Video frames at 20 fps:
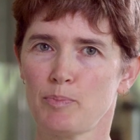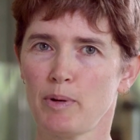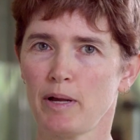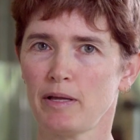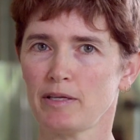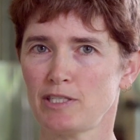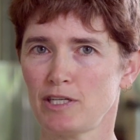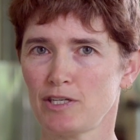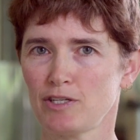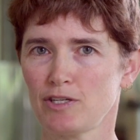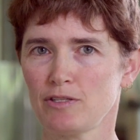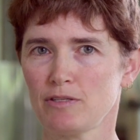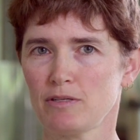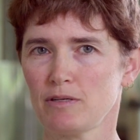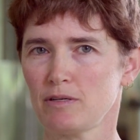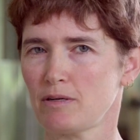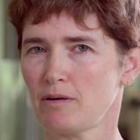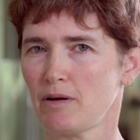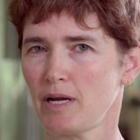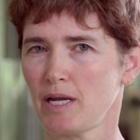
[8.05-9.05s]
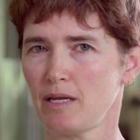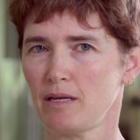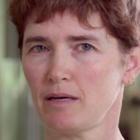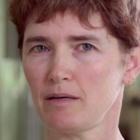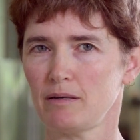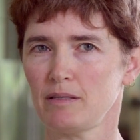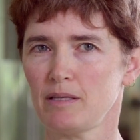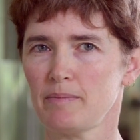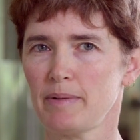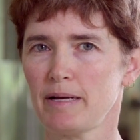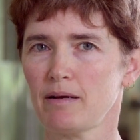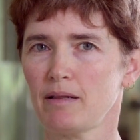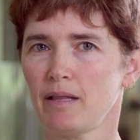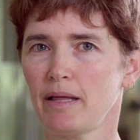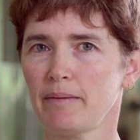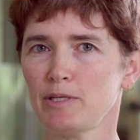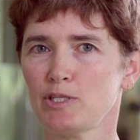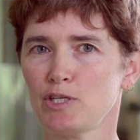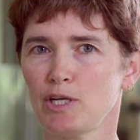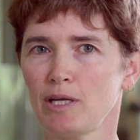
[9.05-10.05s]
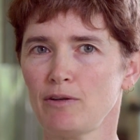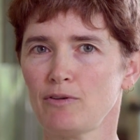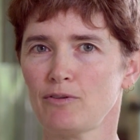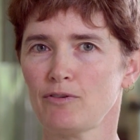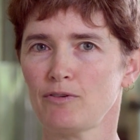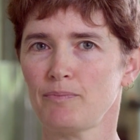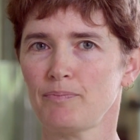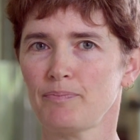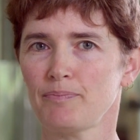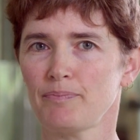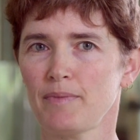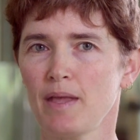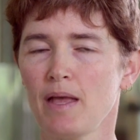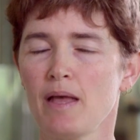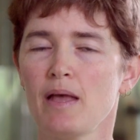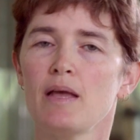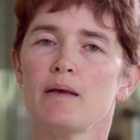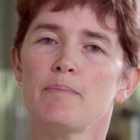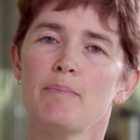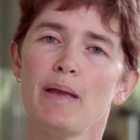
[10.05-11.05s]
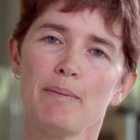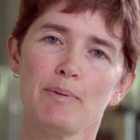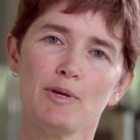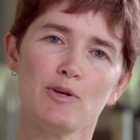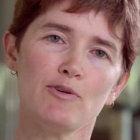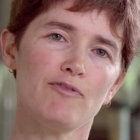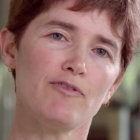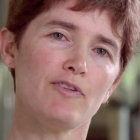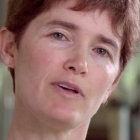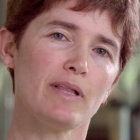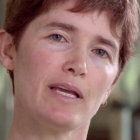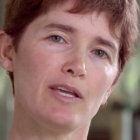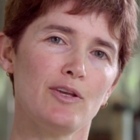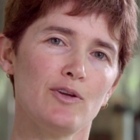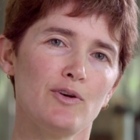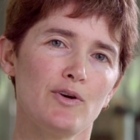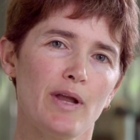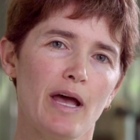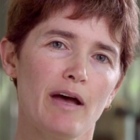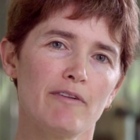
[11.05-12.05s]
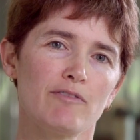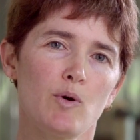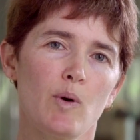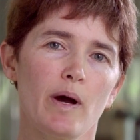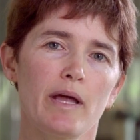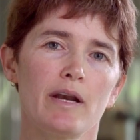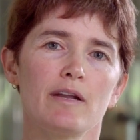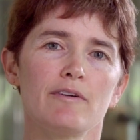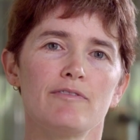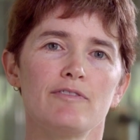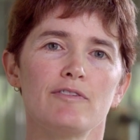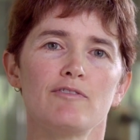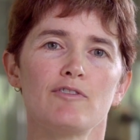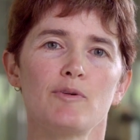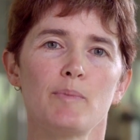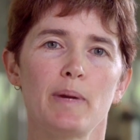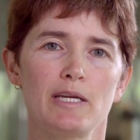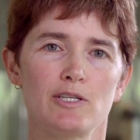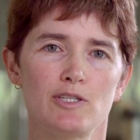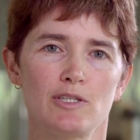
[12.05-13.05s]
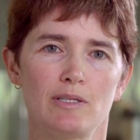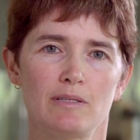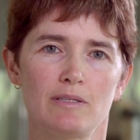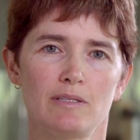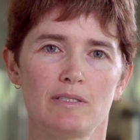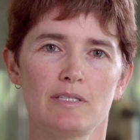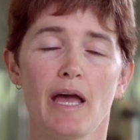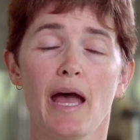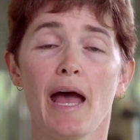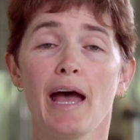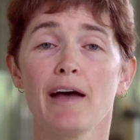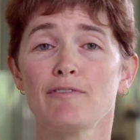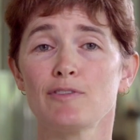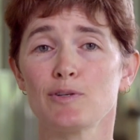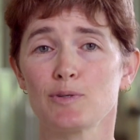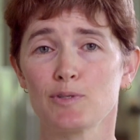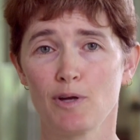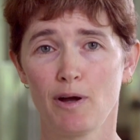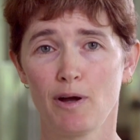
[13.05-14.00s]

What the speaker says: your politicians, or your cranky uncle about climate change? Maybe you feel like you don't have quite enough information to have those